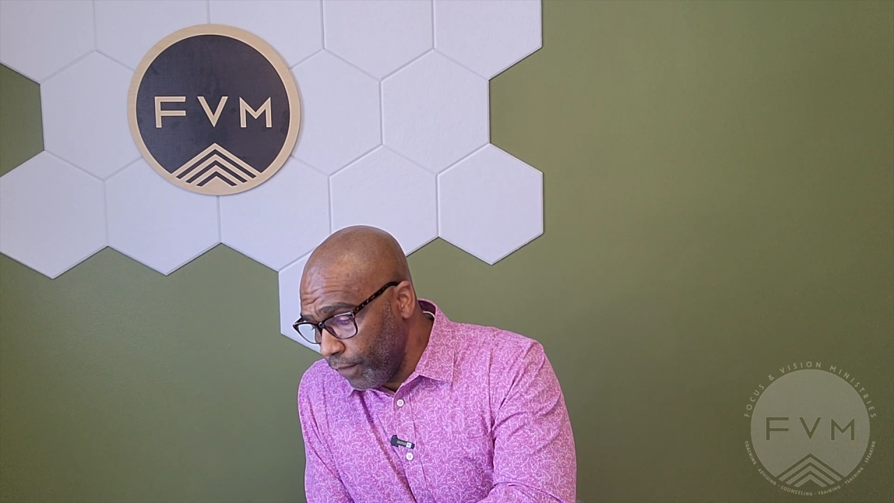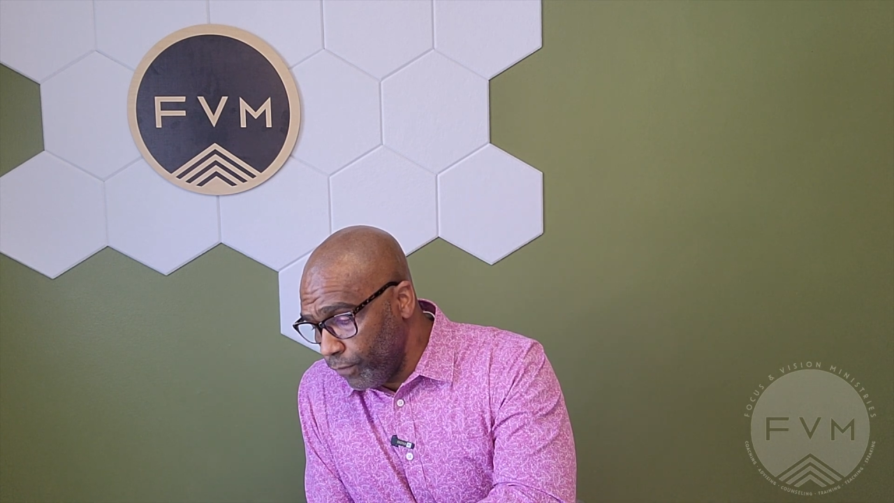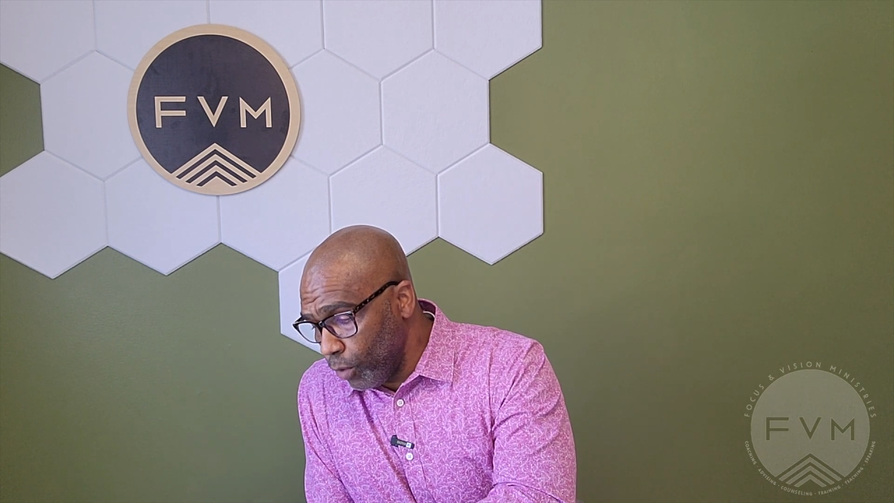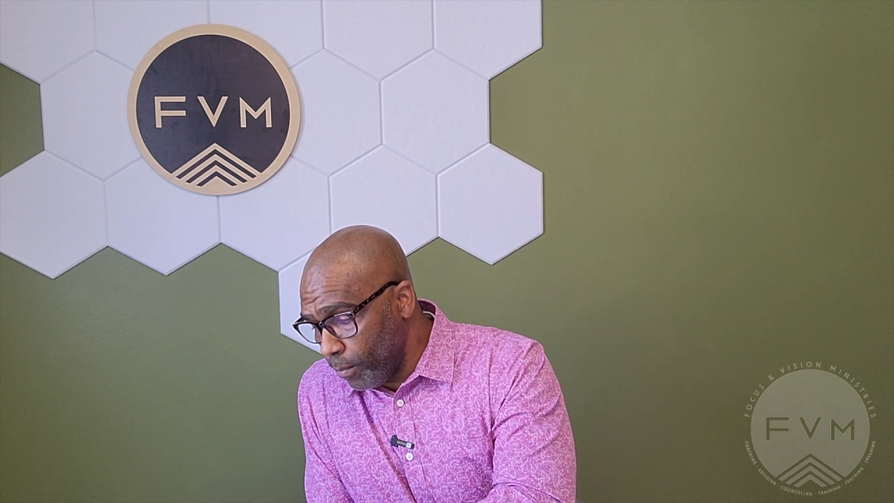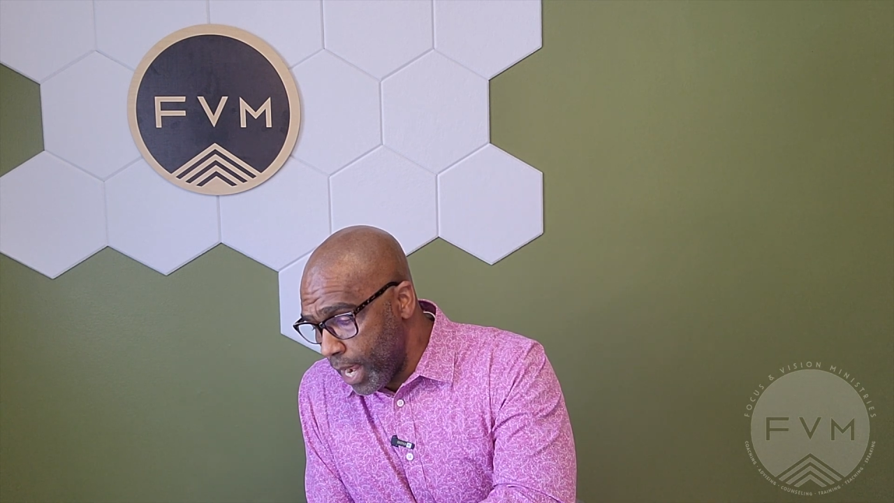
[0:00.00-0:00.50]
of
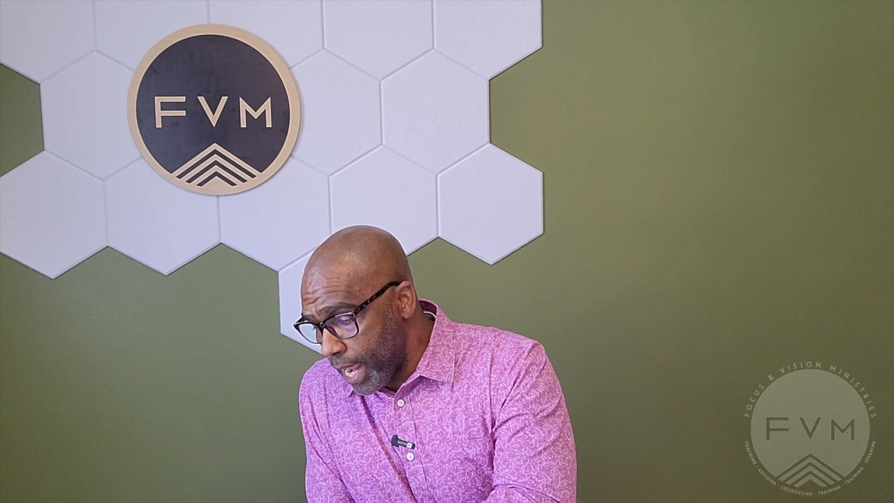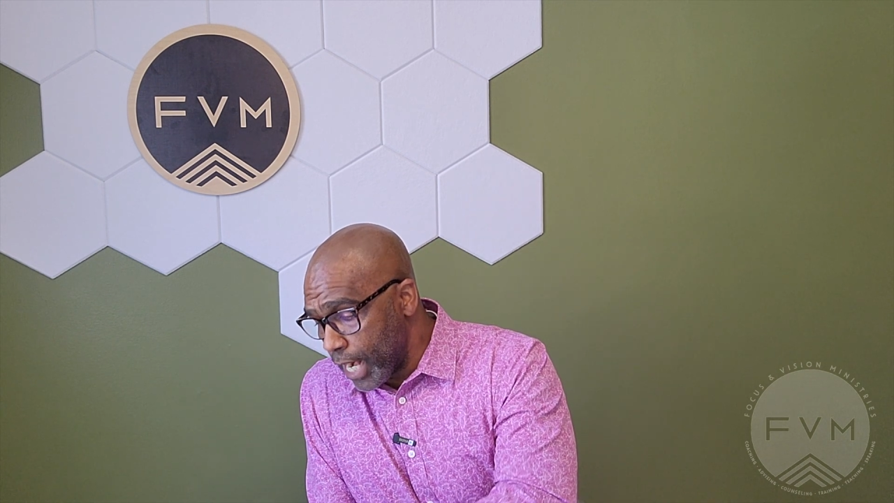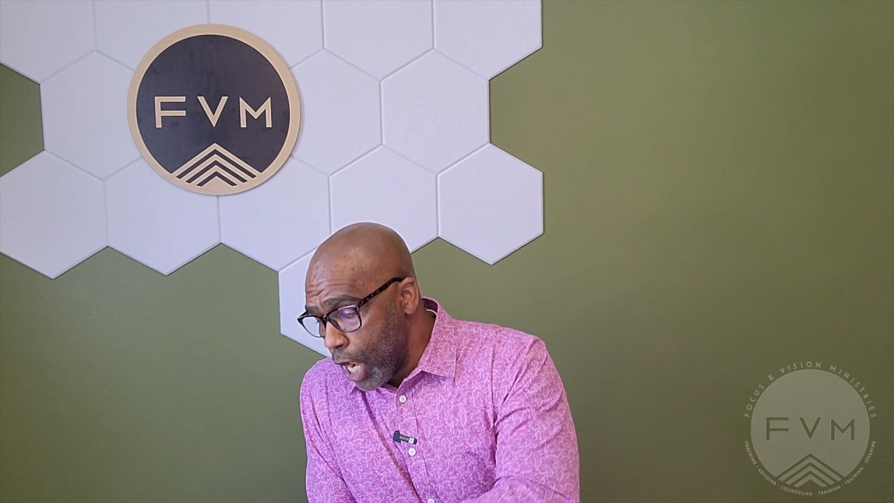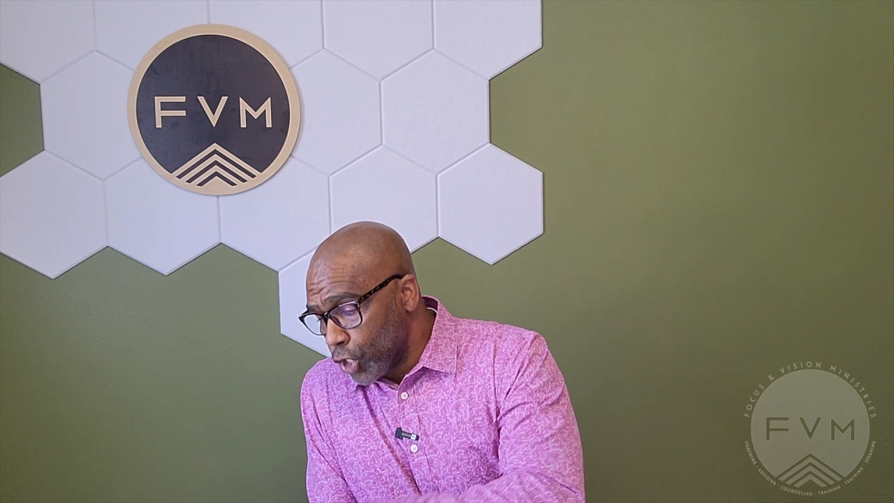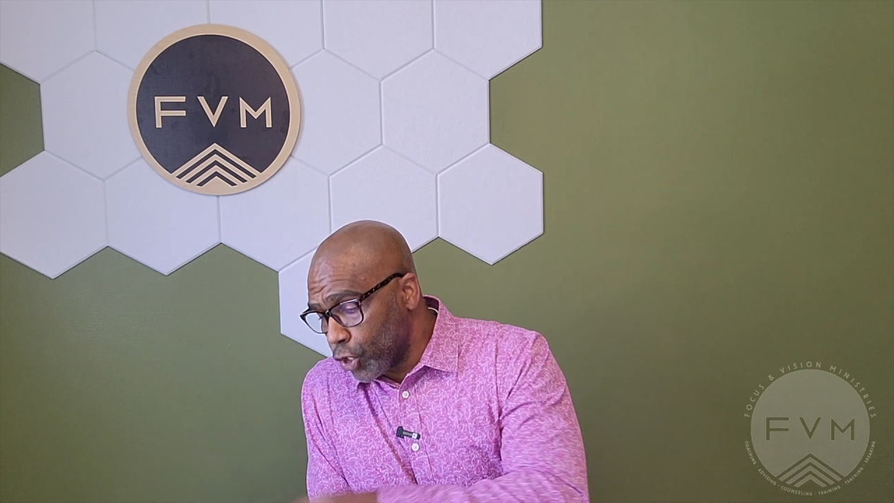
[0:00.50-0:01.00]
your mind,
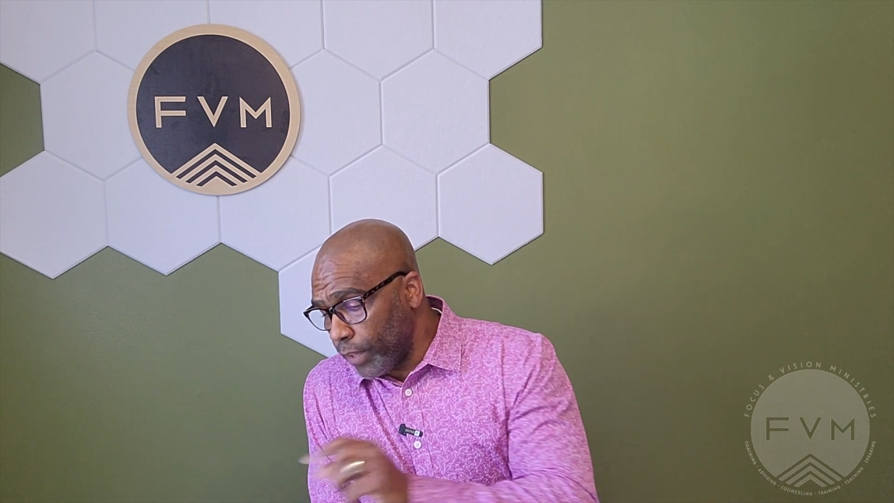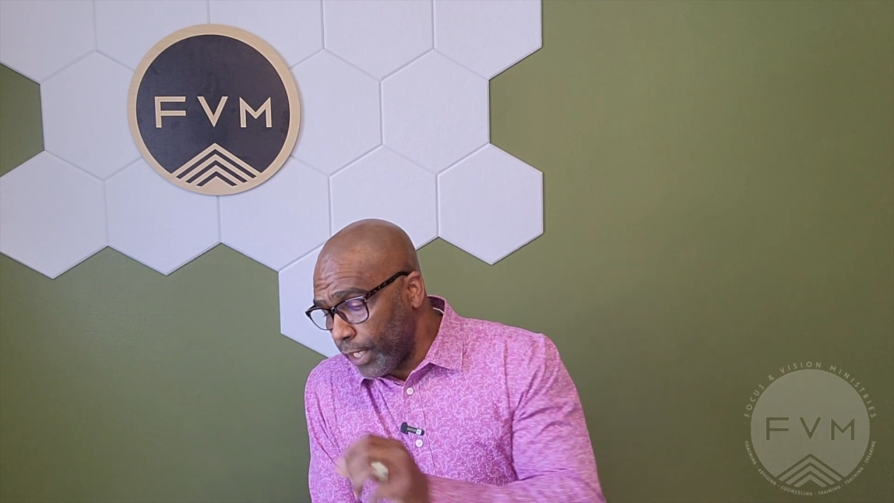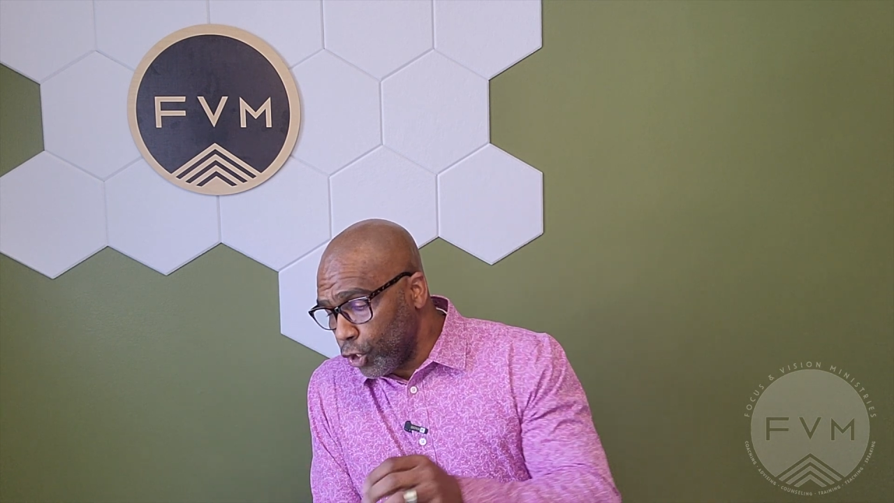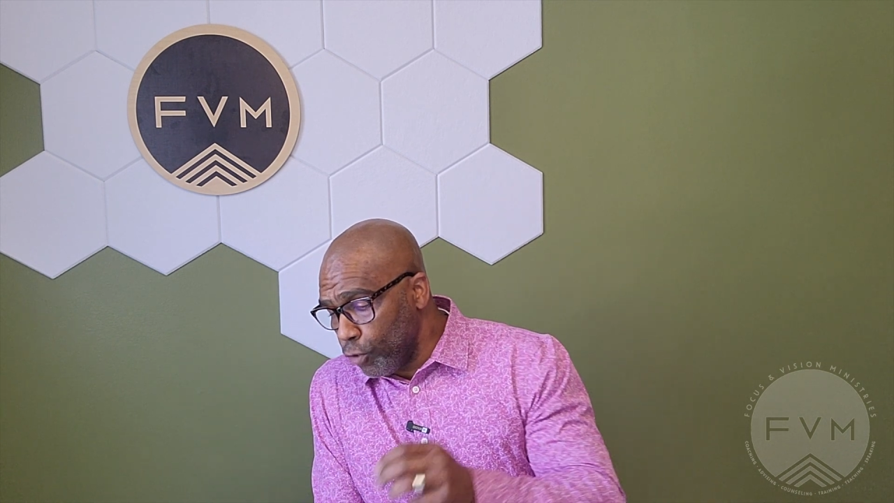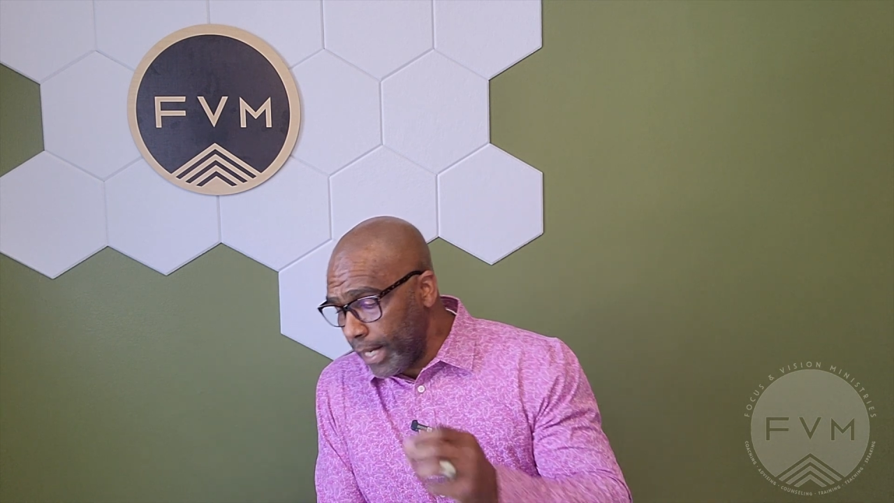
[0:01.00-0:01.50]
so
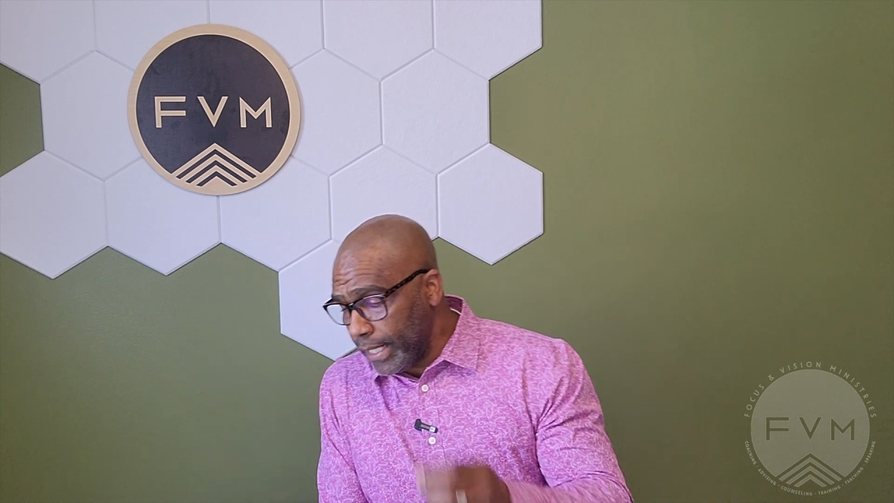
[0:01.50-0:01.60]
that you may